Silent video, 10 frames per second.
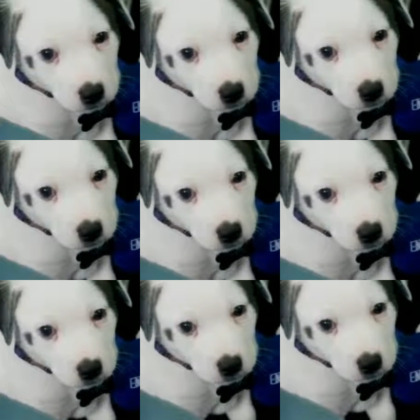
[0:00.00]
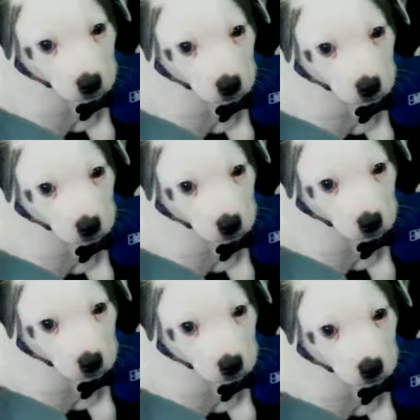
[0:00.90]

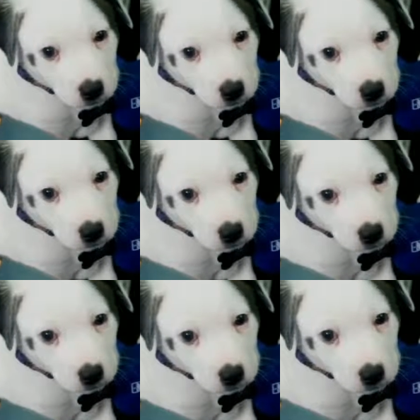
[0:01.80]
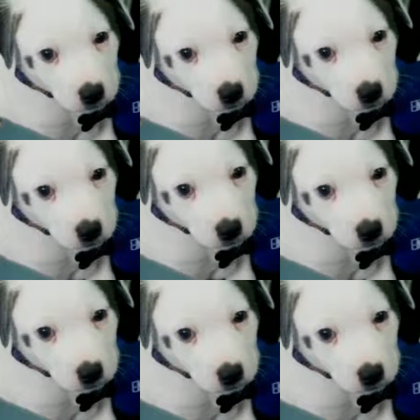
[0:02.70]

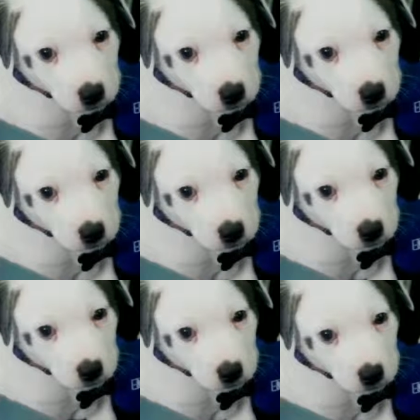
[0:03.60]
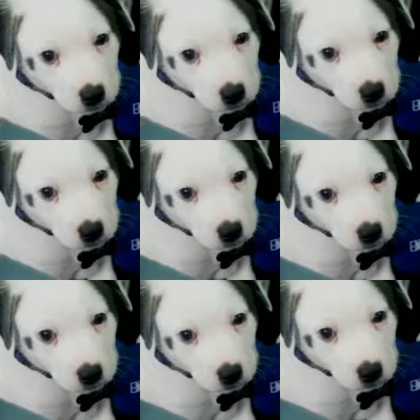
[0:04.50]

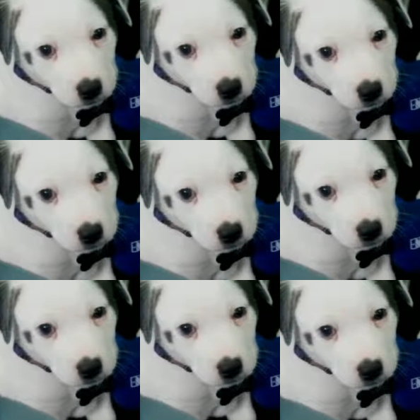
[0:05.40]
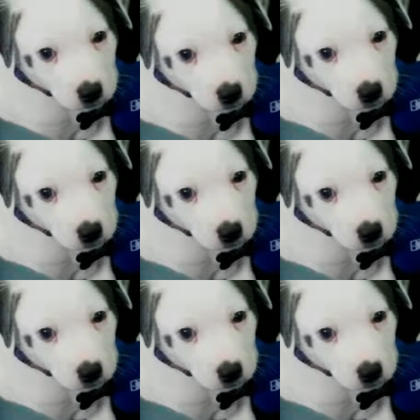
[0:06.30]
(silent)